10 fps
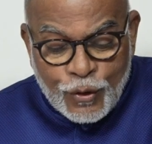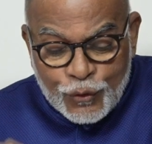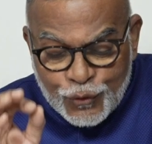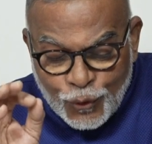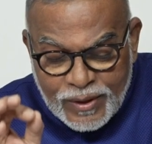
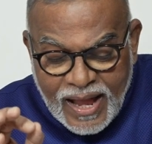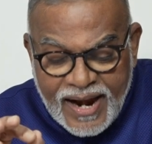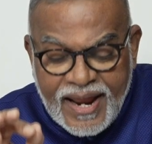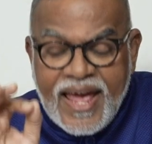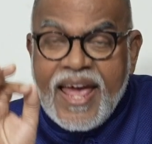so
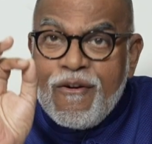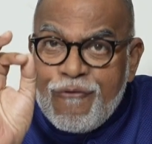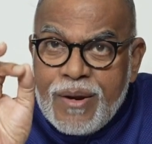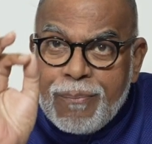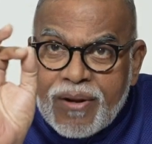that
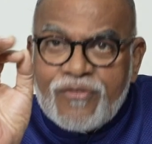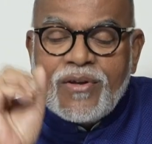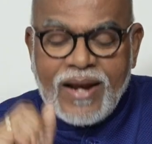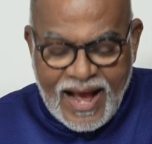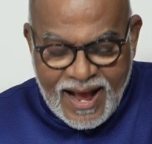every
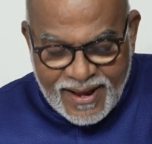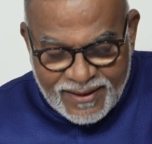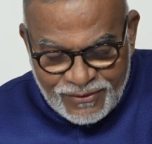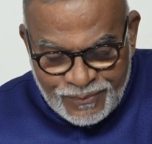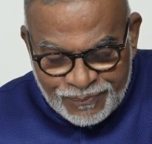person
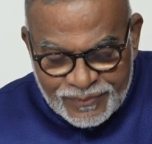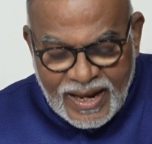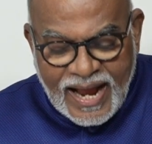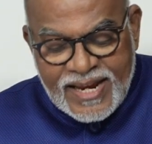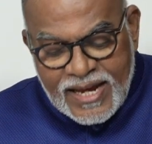has
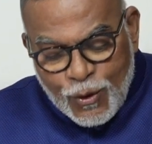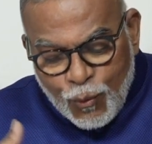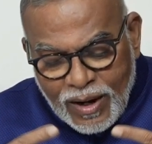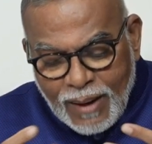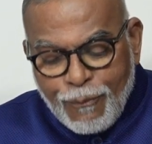an
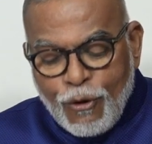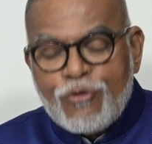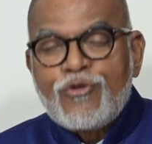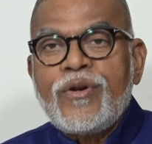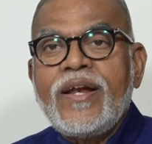equal
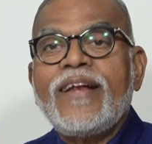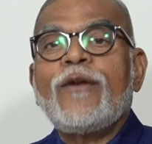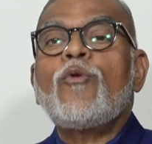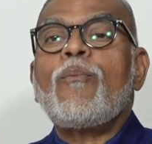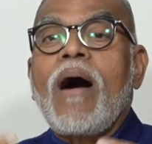opportunity
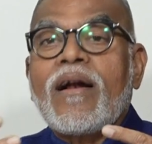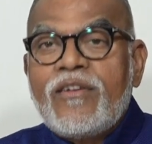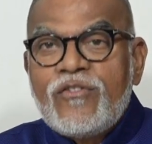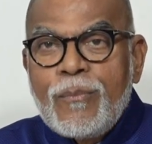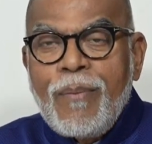to
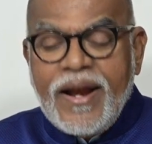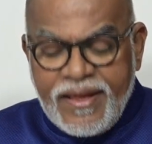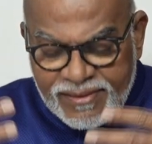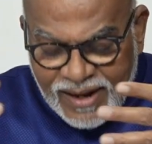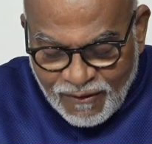participate
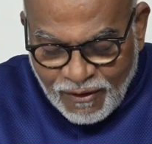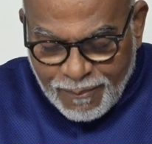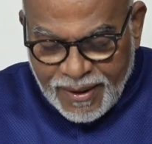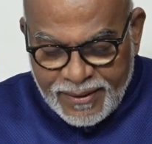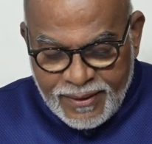in the
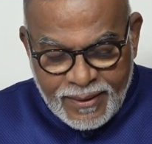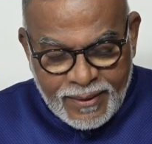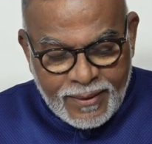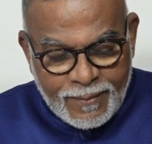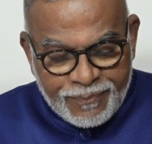government.
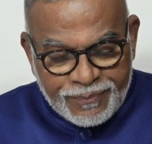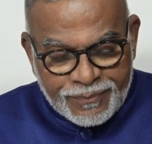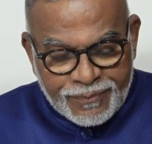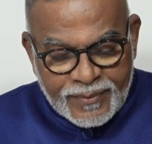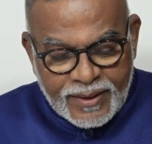
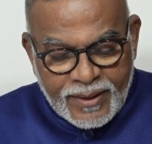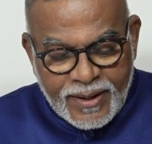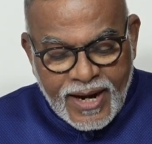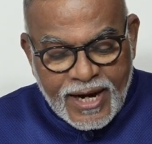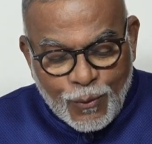
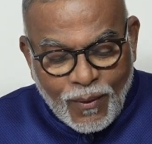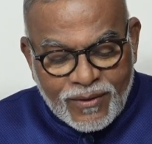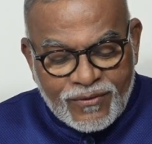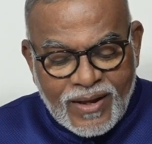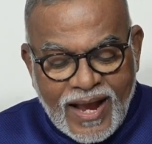It
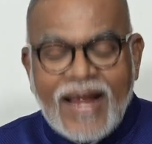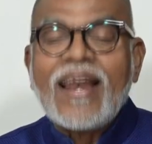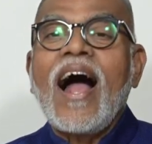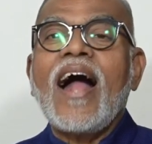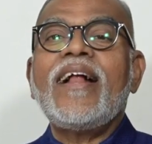was an
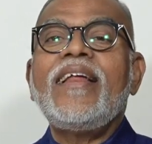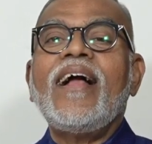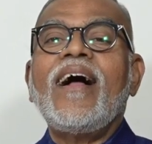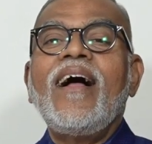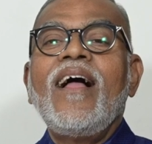
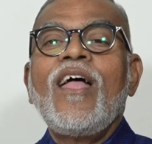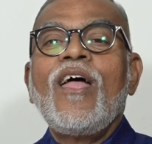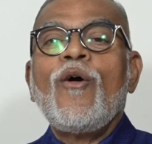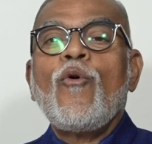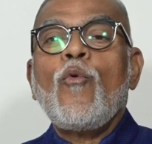idea
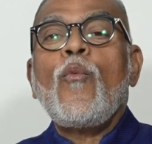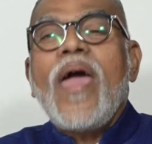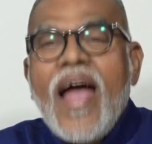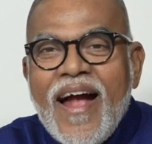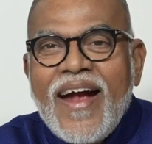way
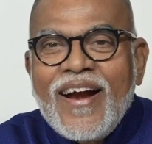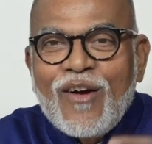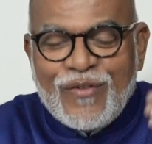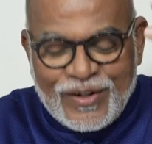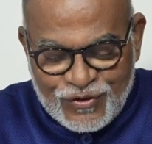ahead
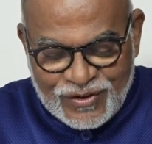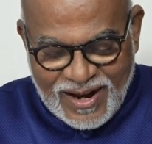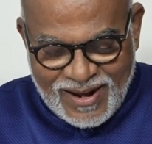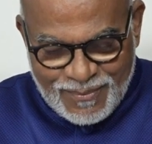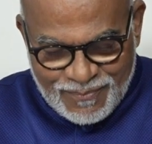of its
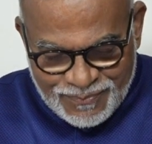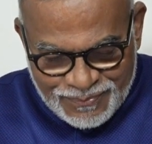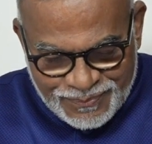time.